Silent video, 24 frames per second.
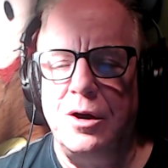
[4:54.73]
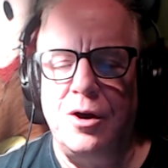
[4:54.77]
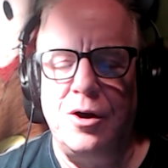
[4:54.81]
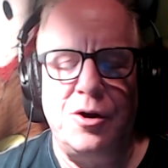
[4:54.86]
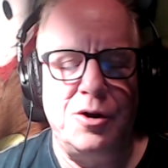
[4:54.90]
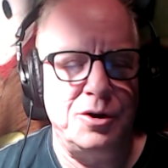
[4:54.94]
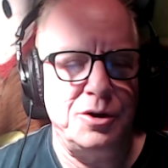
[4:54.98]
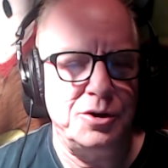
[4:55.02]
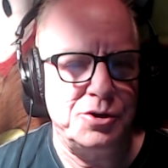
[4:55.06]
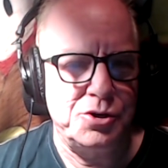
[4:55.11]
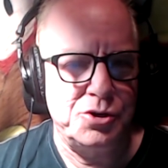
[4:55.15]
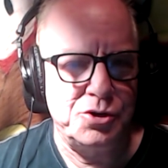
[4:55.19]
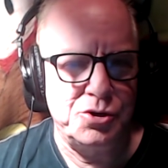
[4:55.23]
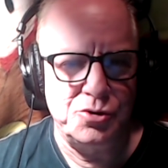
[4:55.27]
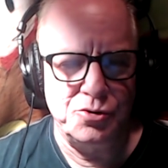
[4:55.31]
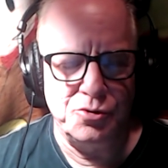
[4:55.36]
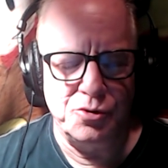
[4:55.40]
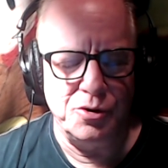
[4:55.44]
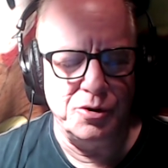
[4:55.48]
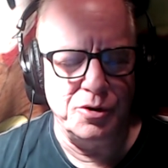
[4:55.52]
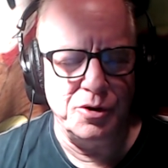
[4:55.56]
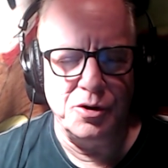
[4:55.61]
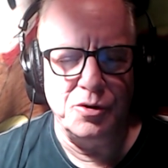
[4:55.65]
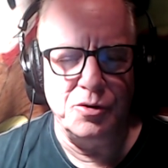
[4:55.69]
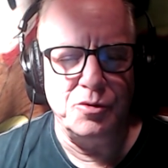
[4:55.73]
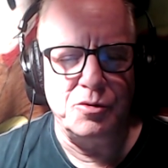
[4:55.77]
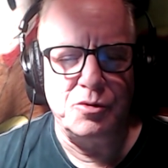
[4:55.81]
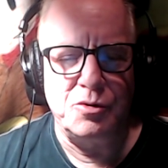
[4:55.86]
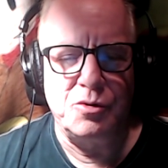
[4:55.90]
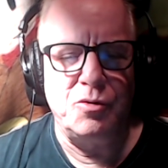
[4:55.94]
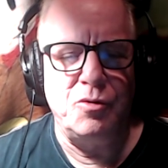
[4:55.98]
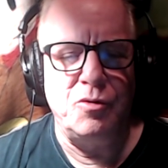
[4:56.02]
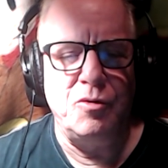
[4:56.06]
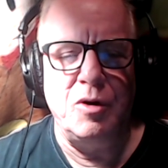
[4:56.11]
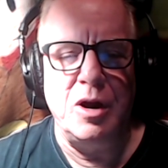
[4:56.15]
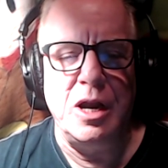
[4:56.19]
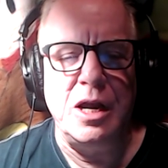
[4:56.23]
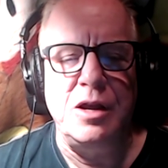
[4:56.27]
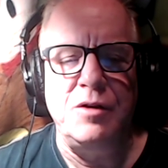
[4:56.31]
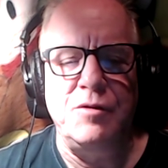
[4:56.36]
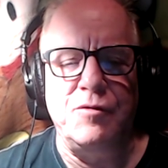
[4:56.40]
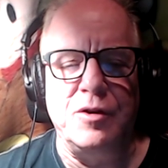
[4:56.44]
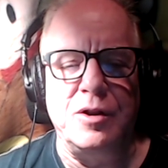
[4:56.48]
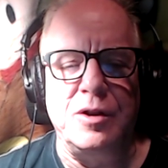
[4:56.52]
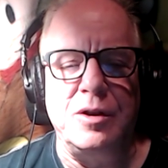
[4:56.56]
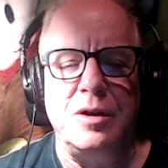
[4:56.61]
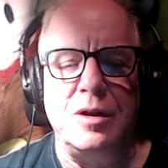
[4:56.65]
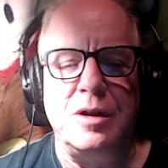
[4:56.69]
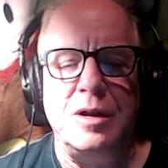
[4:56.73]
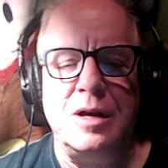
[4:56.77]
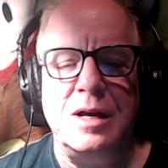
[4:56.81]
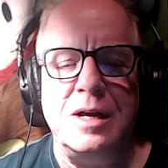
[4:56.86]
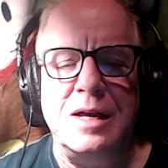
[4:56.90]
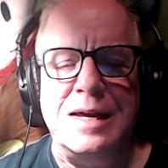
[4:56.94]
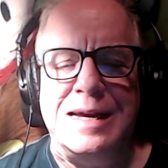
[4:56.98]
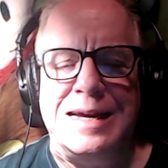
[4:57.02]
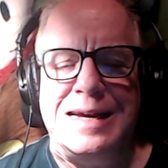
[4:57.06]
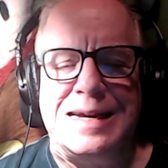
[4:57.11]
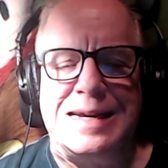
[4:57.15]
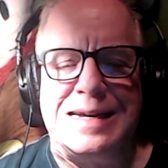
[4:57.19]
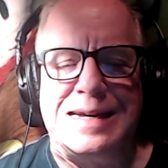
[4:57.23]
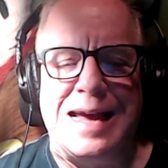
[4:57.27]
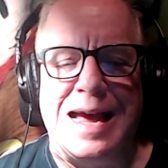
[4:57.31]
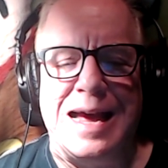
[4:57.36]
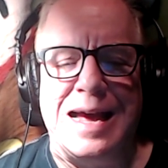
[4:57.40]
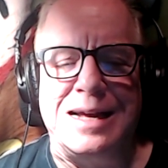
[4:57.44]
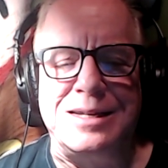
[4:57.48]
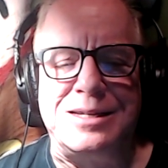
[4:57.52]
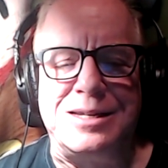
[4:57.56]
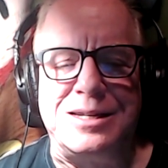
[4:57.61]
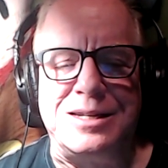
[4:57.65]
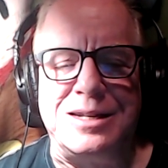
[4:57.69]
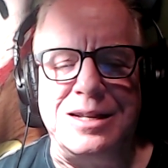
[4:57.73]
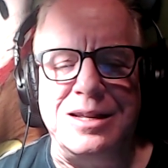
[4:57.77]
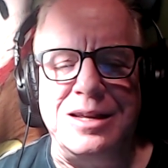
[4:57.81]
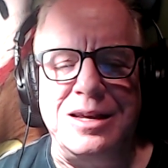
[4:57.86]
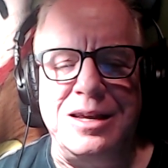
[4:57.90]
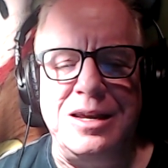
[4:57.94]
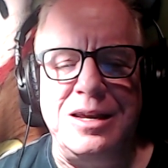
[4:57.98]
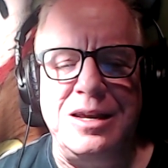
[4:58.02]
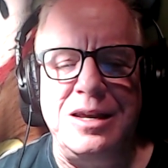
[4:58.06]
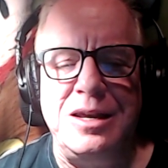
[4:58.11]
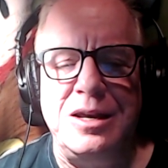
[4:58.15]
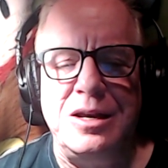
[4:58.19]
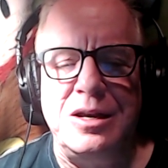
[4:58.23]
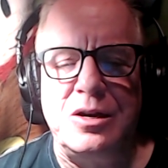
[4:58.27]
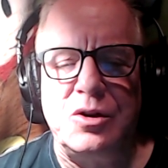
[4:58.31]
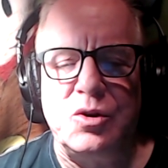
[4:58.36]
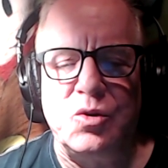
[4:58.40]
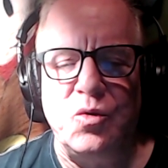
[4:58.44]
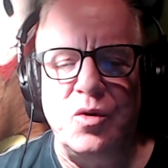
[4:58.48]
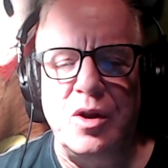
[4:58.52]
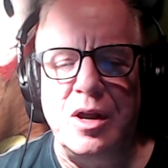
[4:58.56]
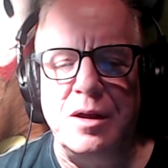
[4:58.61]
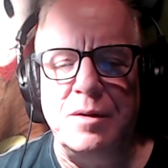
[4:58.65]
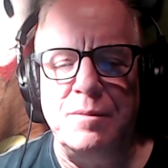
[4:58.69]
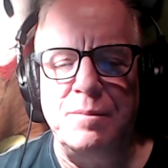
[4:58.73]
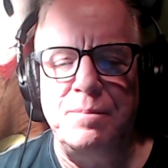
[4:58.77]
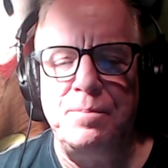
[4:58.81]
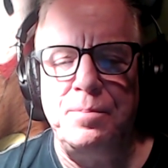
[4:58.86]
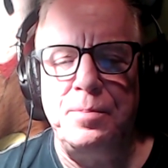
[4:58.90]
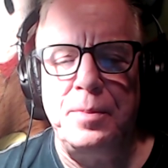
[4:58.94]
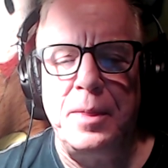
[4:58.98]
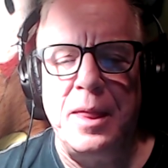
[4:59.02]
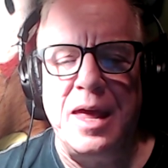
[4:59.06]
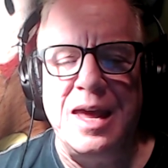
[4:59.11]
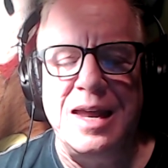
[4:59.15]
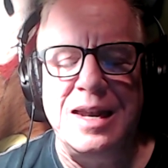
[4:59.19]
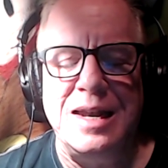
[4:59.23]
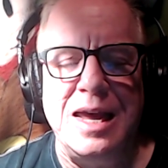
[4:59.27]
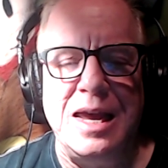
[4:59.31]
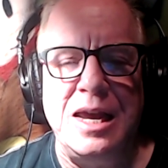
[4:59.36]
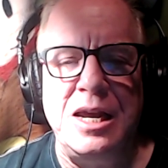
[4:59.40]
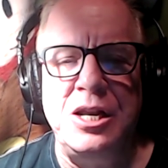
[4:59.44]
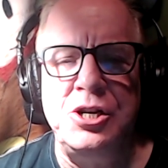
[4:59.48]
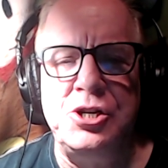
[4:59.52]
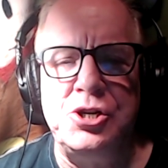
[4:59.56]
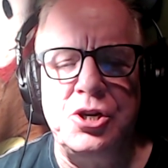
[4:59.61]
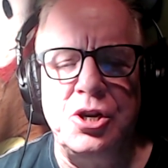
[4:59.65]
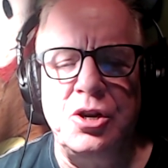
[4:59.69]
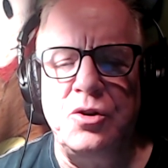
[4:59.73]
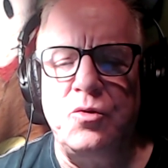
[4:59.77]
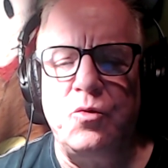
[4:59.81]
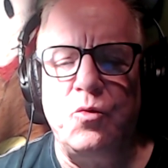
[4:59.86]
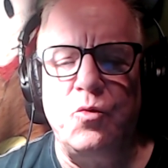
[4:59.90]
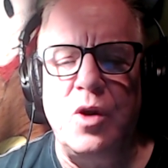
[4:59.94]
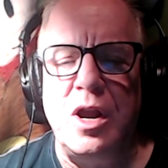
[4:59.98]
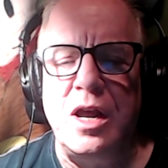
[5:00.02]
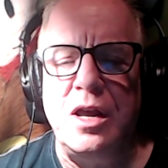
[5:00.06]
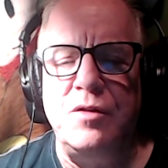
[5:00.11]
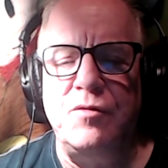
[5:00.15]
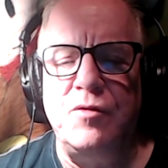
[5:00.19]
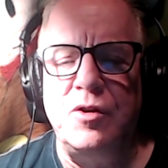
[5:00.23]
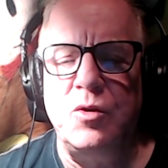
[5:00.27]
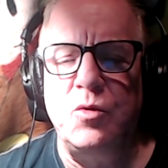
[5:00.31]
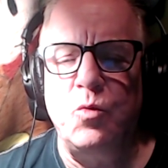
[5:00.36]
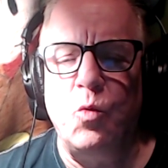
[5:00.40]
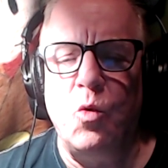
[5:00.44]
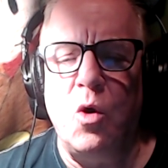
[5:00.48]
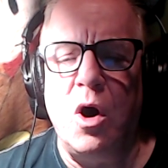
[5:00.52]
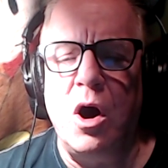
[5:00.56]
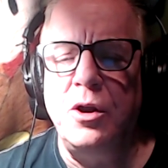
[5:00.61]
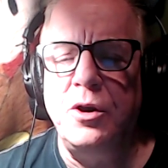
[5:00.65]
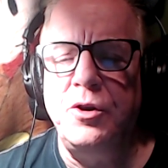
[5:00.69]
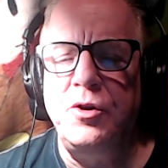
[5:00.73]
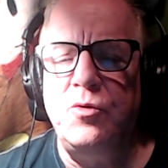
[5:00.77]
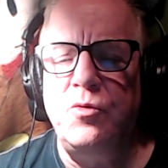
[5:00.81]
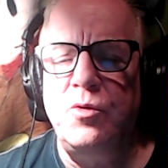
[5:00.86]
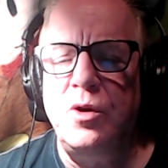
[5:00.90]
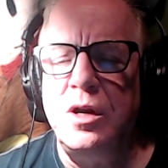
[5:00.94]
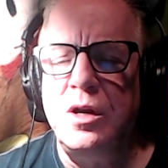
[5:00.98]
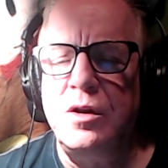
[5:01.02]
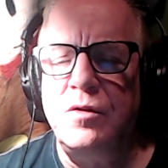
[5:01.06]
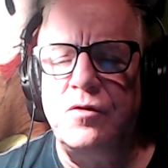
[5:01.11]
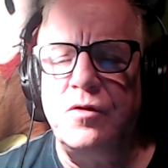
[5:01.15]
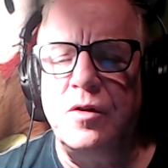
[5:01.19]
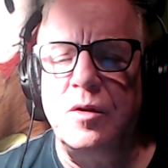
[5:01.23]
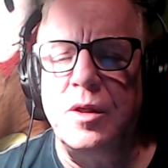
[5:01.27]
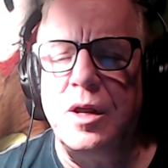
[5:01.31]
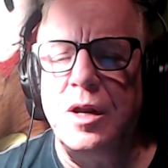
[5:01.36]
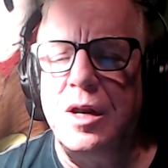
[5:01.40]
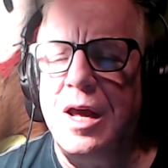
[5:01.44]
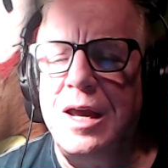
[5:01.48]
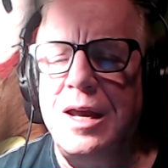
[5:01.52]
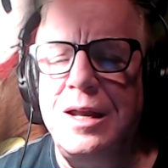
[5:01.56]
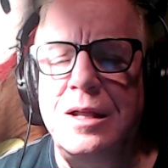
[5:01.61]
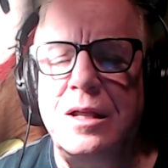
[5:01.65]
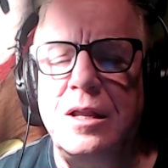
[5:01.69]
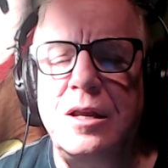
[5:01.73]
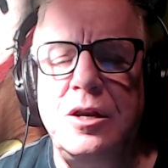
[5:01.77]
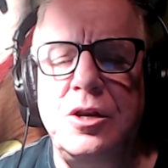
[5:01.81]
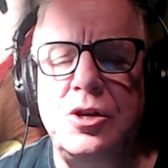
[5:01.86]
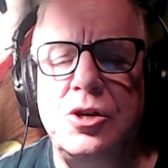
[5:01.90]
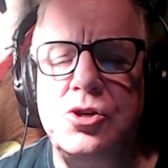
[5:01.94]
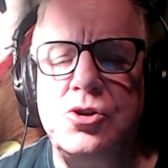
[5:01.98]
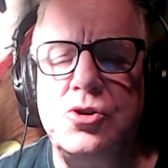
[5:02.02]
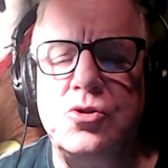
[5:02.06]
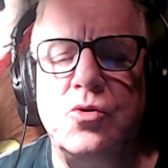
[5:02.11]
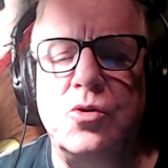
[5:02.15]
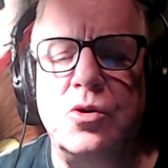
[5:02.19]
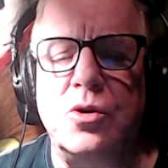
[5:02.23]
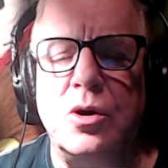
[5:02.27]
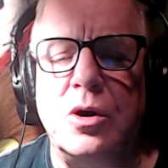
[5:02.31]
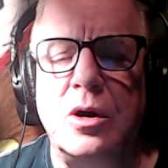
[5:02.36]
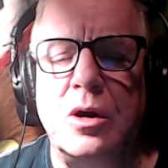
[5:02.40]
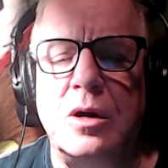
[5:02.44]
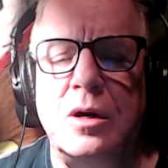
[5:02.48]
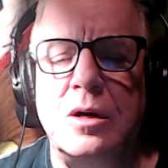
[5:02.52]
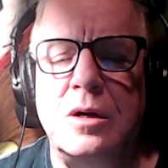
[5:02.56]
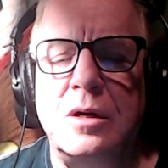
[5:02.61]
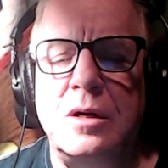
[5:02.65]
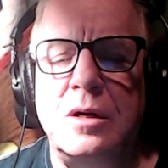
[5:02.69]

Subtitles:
"art sure no craven, ghastly, grim, an ancient raven wandering from the nightly shore.